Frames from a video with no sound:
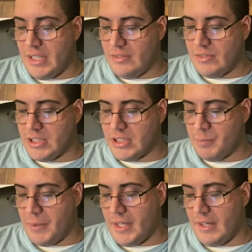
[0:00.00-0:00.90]
know,
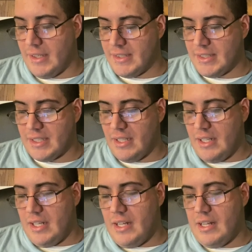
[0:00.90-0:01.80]
just because
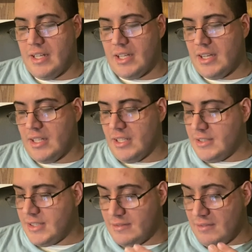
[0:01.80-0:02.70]

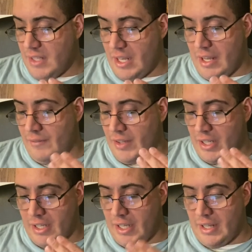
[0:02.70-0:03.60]
there's, I mean,
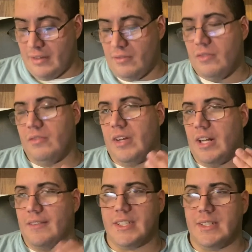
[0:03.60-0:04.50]
again, when it
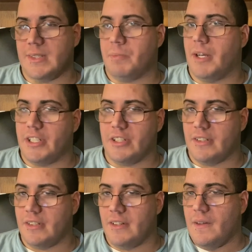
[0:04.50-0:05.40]
comes to this
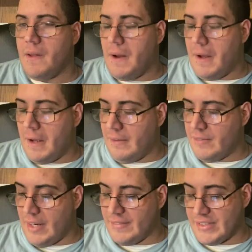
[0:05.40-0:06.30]
picture um,
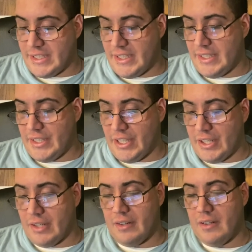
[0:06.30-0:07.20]
that I'm seeing
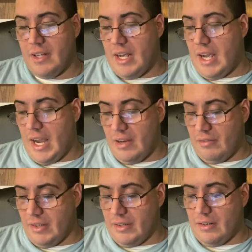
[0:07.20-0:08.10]
here, I
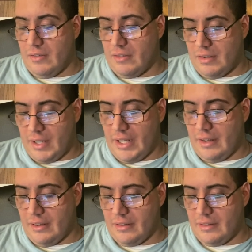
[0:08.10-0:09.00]
really don't
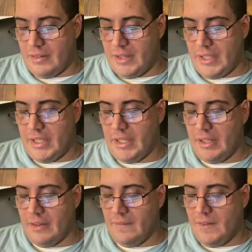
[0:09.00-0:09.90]
like
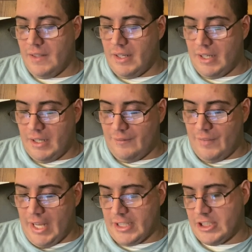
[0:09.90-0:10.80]
the
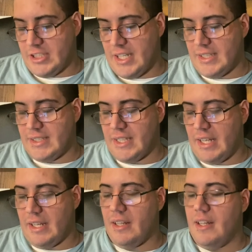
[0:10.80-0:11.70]
um, exercise
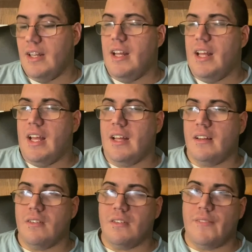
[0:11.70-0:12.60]
thing. And
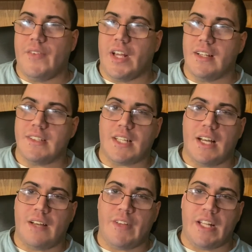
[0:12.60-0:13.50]
only because,
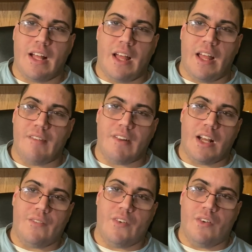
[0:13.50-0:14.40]
I mean, I have an
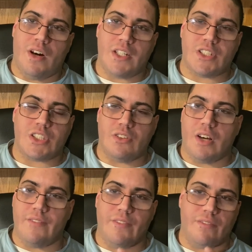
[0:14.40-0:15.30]
Apple Watch, so
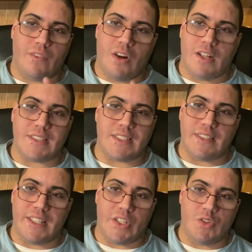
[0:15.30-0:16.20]
I'm
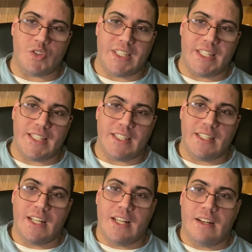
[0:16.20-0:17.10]
constantly using it
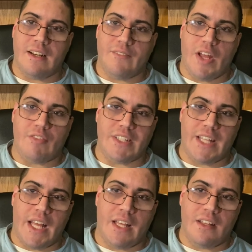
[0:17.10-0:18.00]
um, every
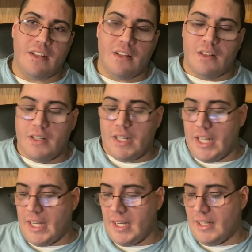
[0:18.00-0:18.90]
day.
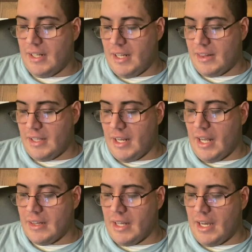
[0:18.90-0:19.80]
And I think
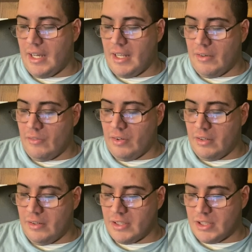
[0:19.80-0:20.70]
that it
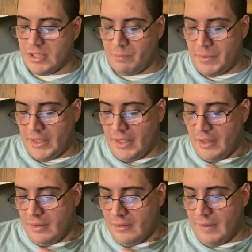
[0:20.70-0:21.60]
would uh, be
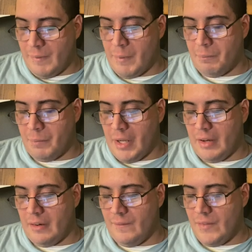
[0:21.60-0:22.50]
a little bit
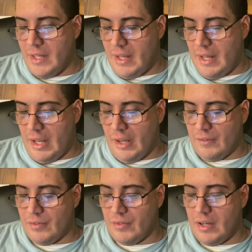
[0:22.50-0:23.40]
better
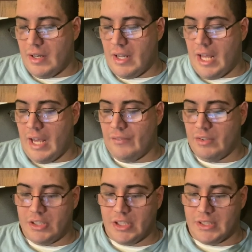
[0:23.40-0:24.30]
if
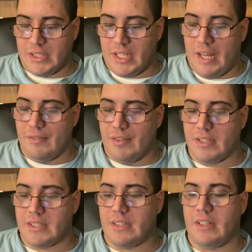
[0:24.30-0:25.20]
Apple just gave
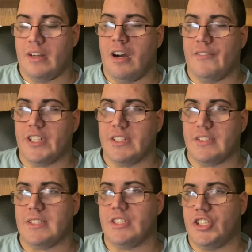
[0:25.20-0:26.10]
us the
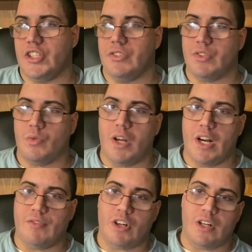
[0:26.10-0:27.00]
options to choose
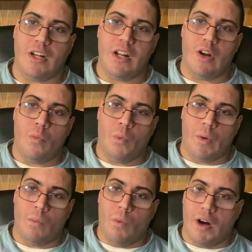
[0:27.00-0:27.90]
whatever we
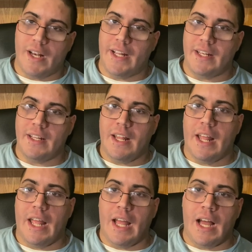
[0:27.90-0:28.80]
wanted
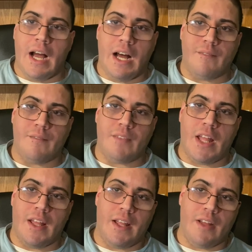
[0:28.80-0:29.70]
um,
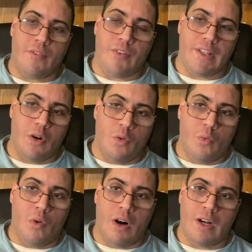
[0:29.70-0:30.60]
if we don't
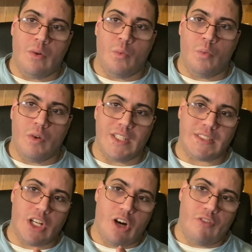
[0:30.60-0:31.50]
want
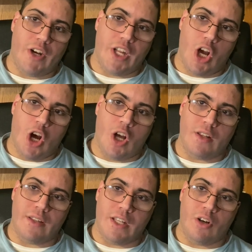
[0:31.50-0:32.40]
what's already
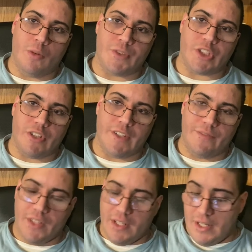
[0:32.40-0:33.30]
on the home screen.
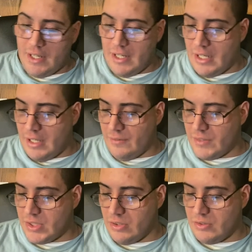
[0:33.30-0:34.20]
Um,
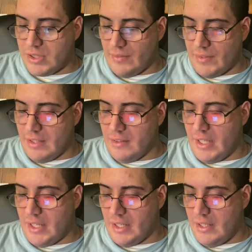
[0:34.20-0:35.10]
so something
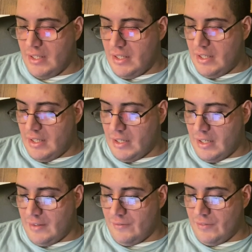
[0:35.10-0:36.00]
like
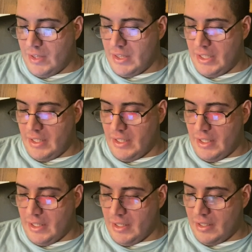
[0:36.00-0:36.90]
um,
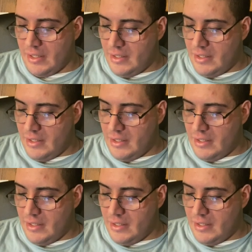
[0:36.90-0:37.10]
the